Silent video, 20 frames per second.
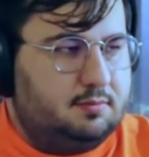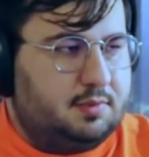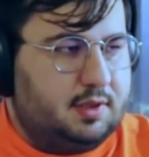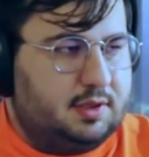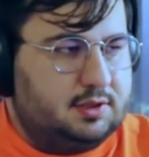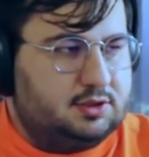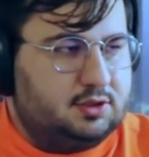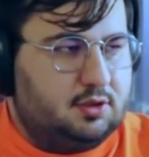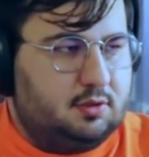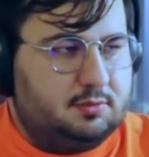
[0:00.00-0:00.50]

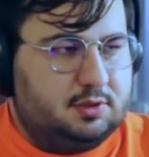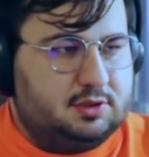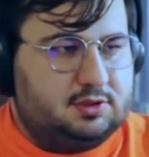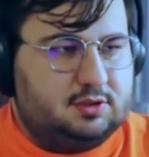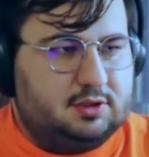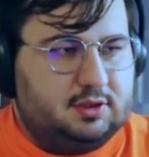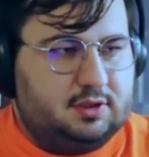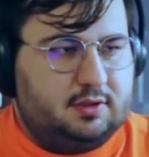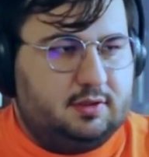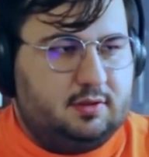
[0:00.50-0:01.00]
by
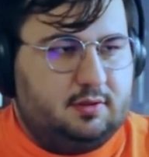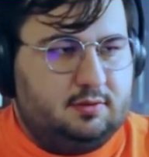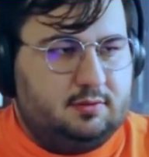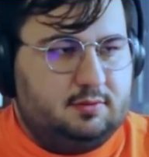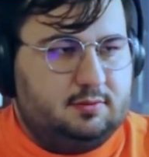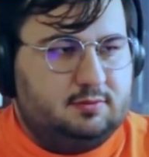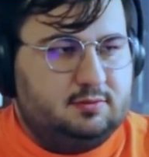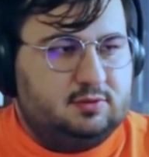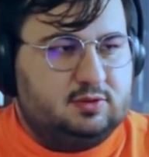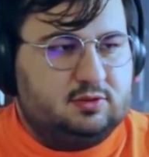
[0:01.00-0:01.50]
Geometry,
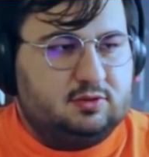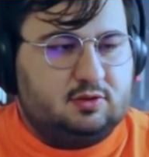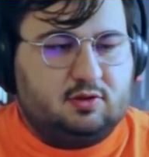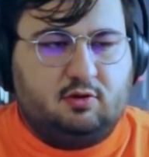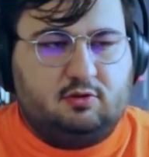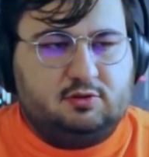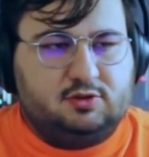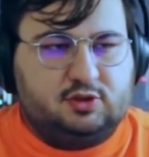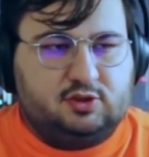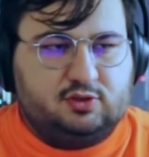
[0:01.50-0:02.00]

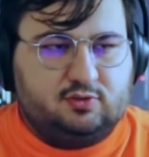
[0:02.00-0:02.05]
called